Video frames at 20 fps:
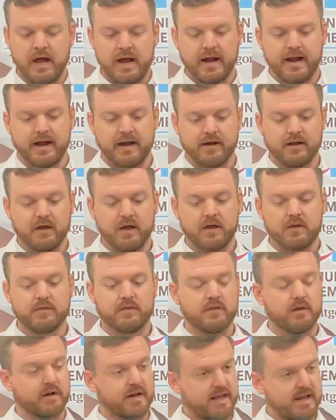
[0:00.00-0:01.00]
And
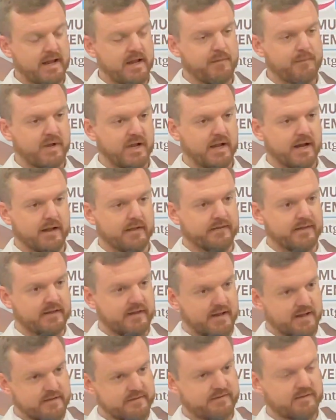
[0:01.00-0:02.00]
the key being
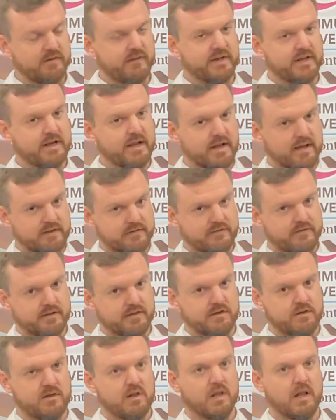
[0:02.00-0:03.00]
that insulin is the
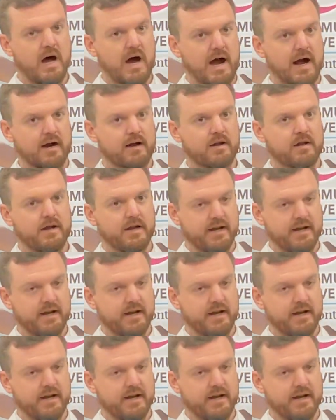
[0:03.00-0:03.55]
lock,